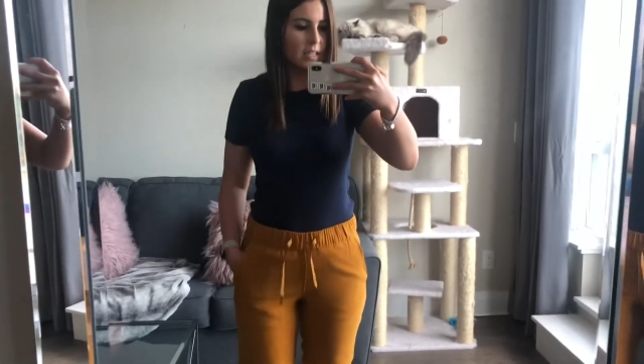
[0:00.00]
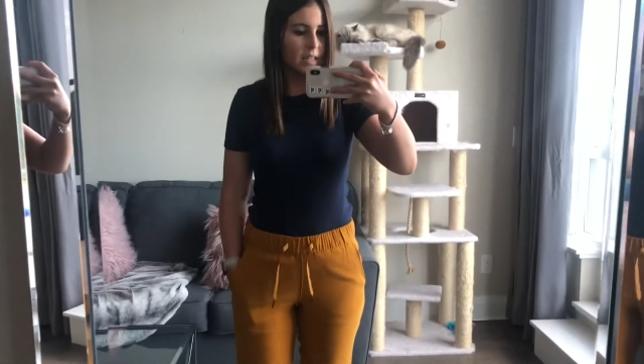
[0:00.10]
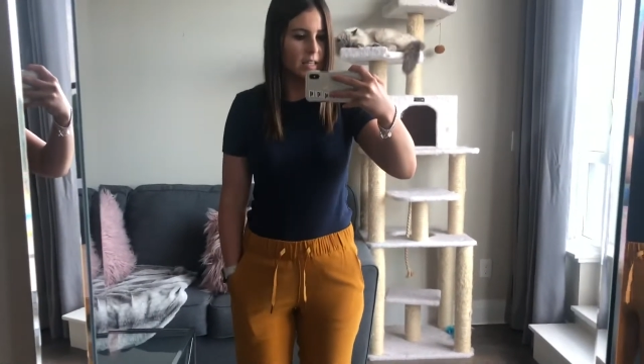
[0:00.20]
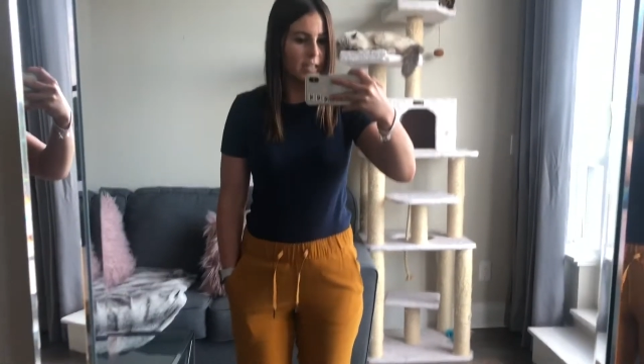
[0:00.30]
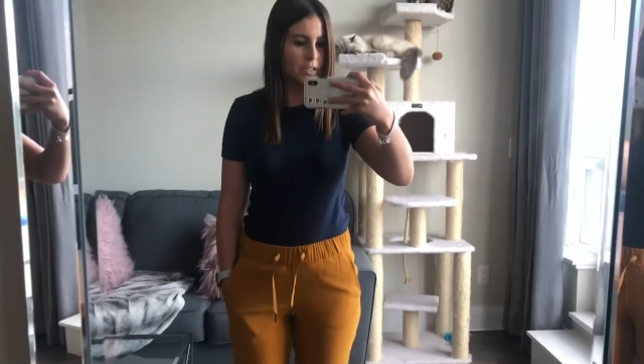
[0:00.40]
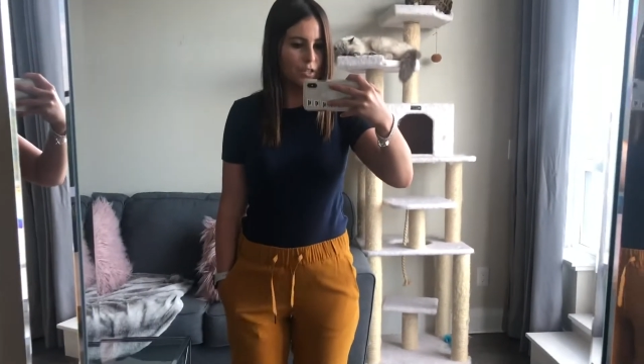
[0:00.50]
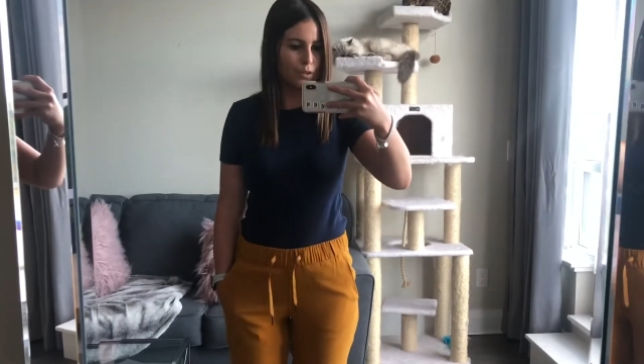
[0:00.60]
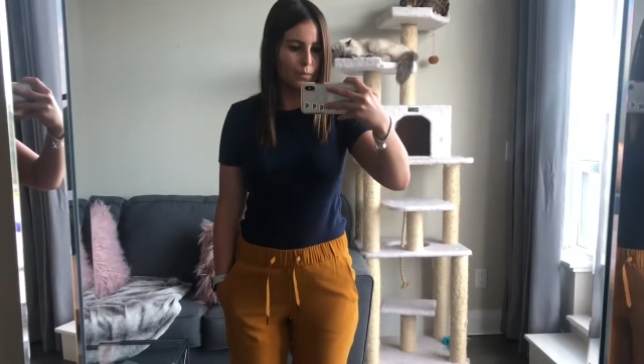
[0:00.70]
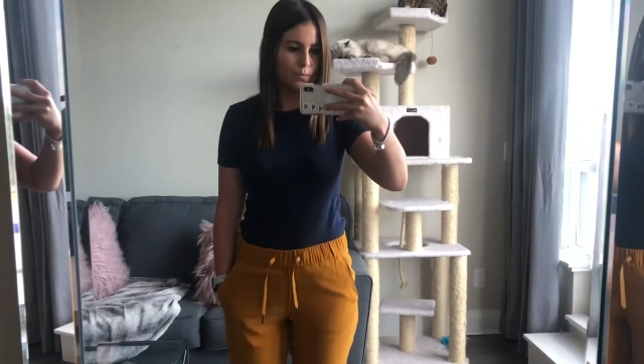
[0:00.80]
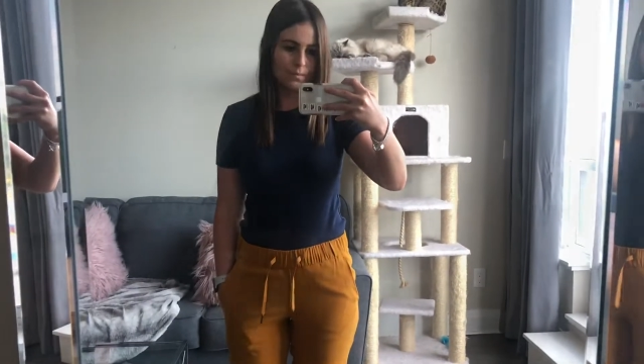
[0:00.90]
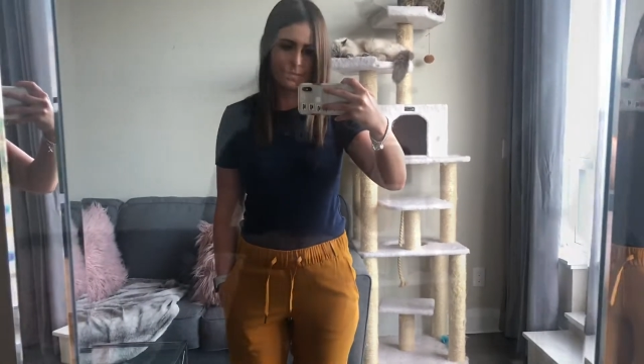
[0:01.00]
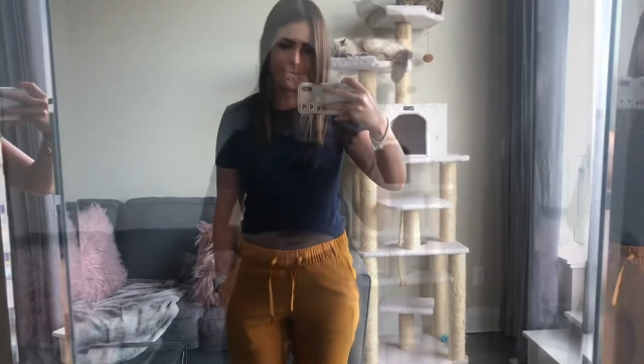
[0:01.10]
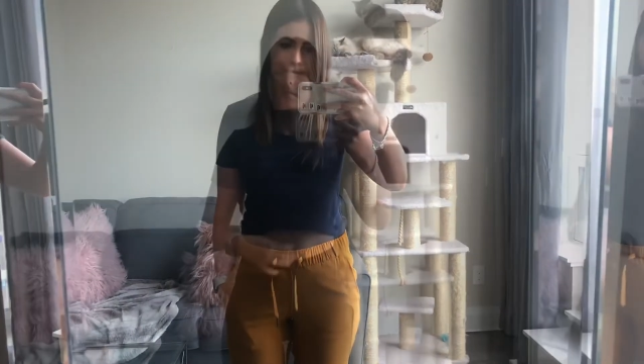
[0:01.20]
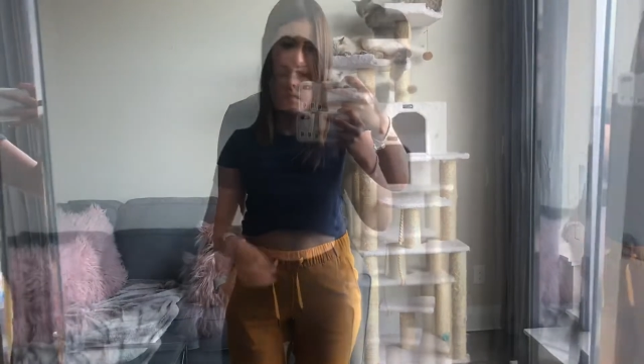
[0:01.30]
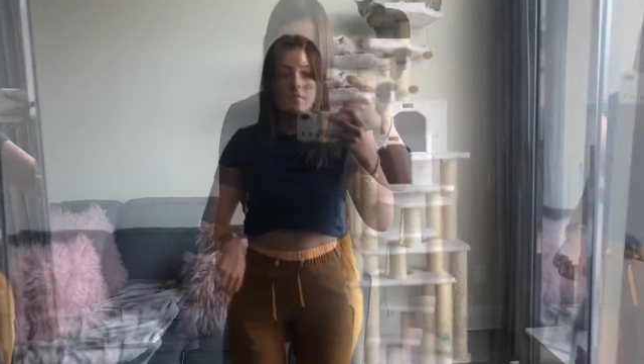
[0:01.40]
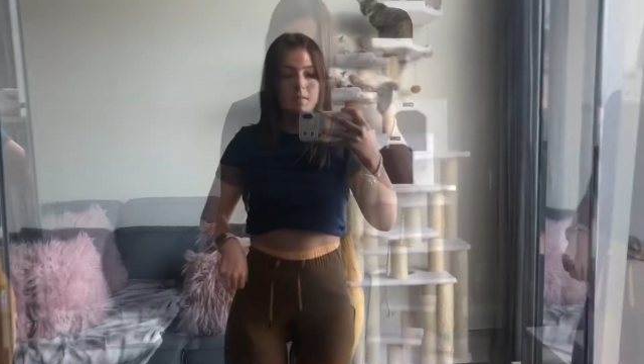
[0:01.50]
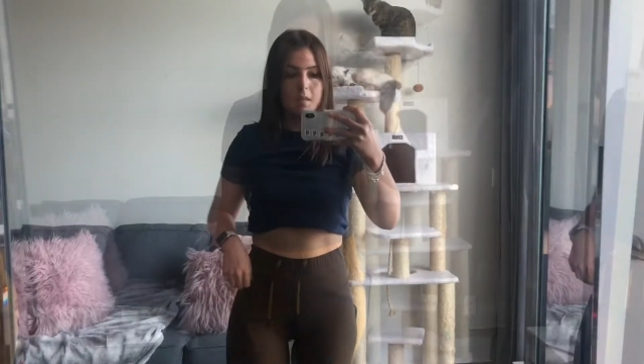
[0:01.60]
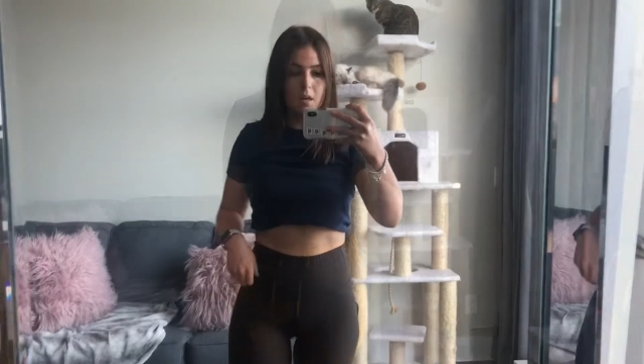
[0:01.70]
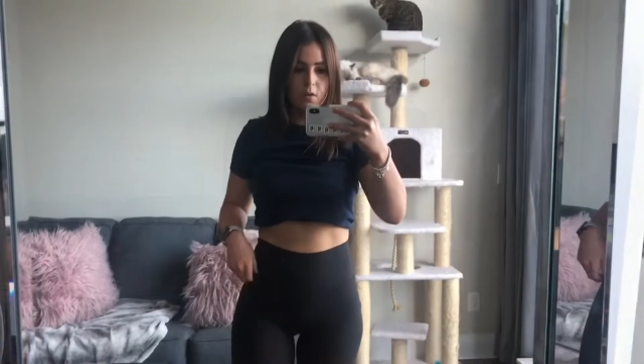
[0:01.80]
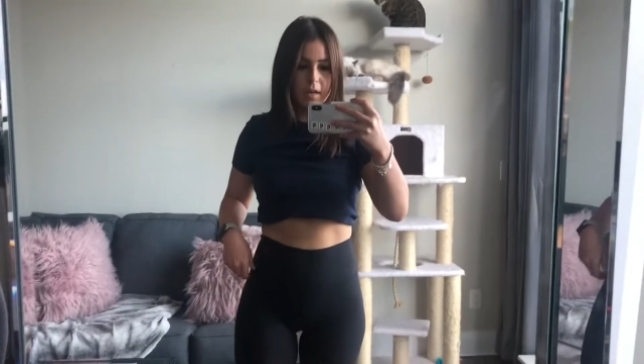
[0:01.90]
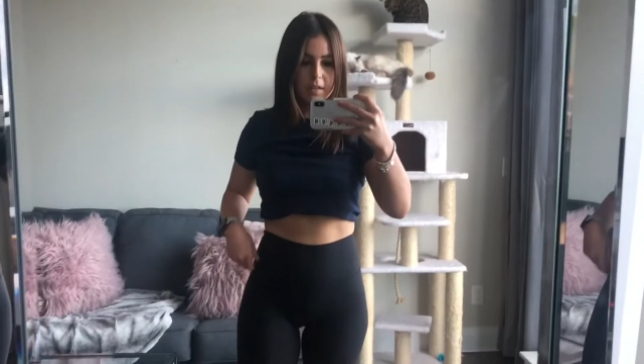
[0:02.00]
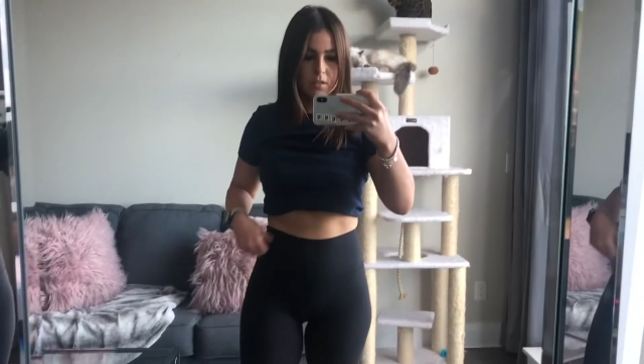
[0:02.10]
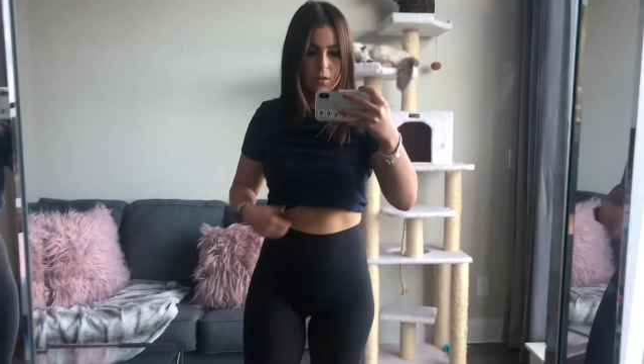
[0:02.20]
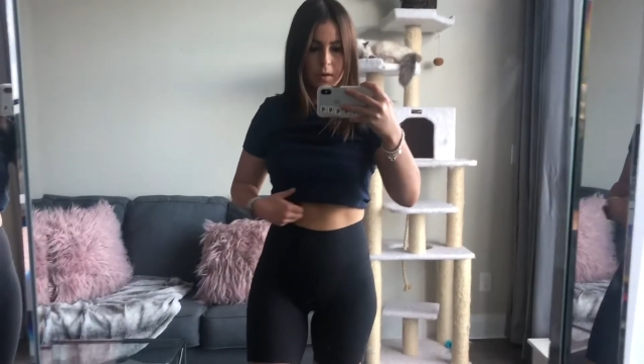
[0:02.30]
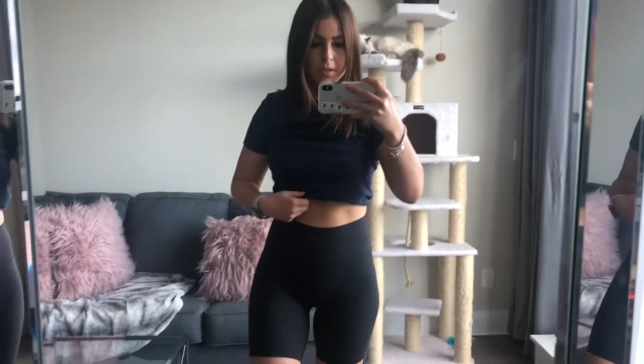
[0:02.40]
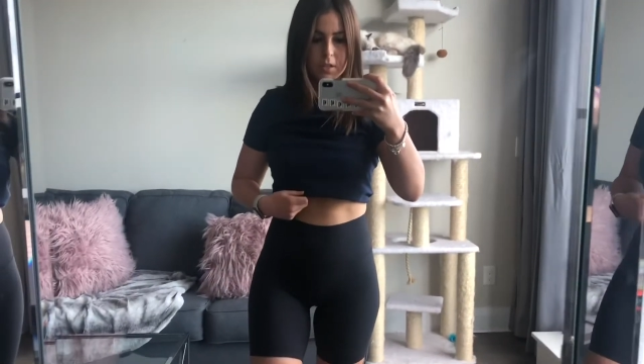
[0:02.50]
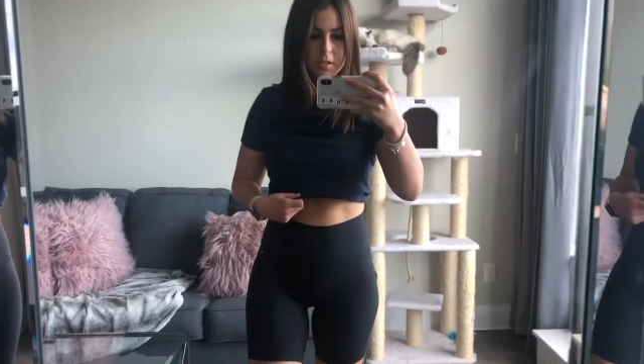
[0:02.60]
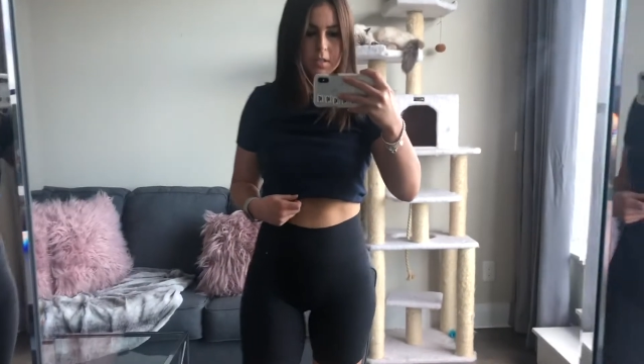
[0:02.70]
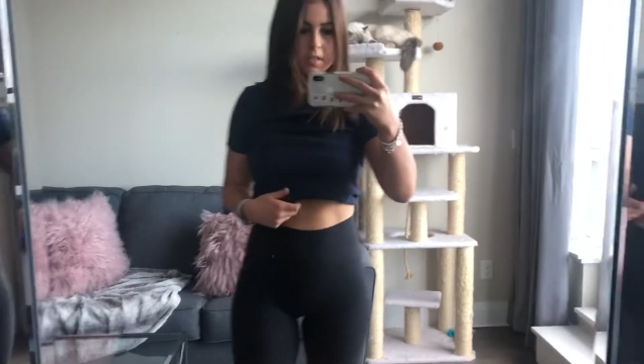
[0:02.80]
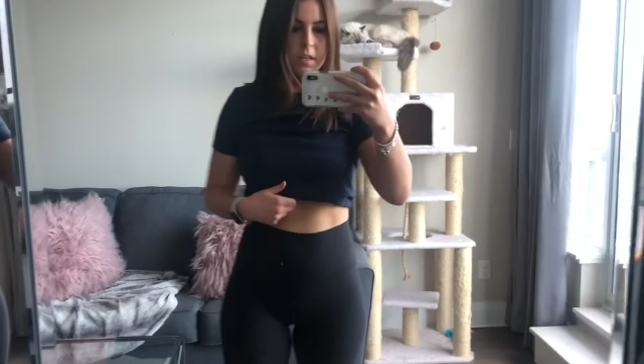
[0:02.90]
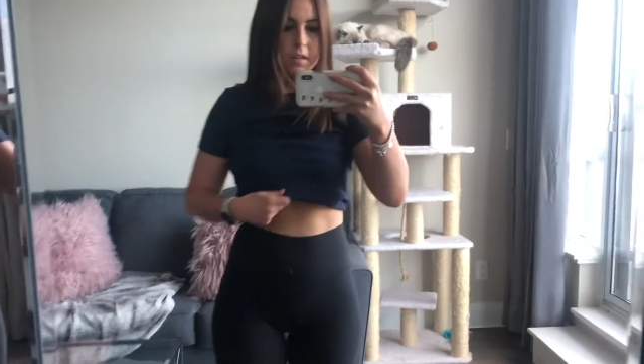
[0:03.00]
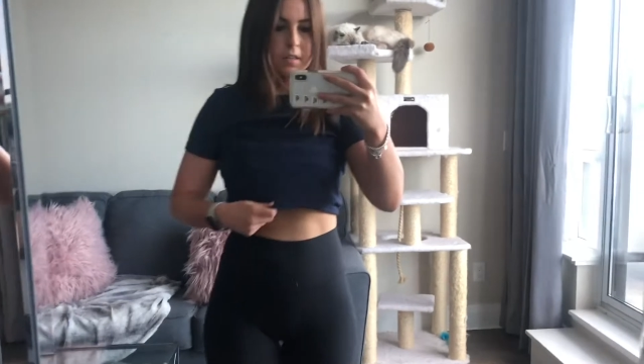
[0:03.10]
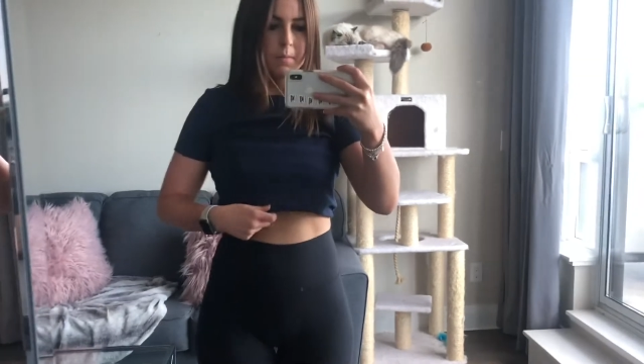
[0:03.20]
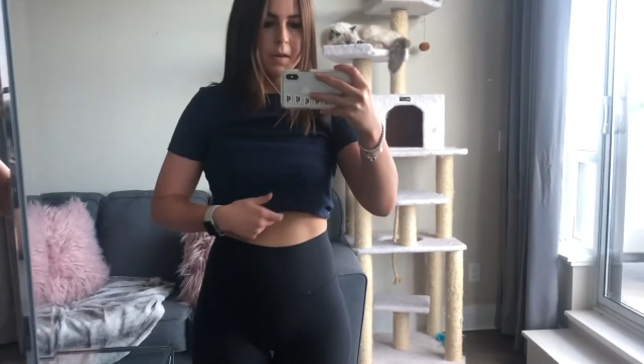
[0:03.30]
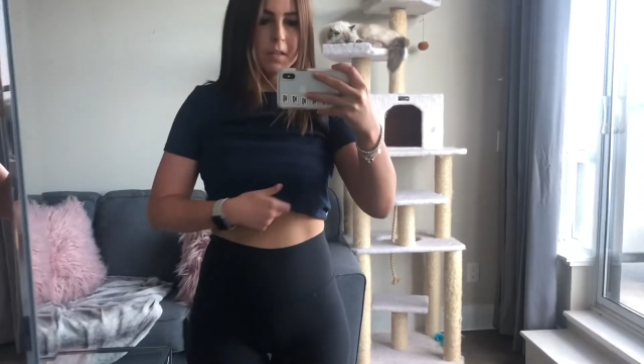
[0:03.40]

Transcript: in these two. Okay, so I just tucked my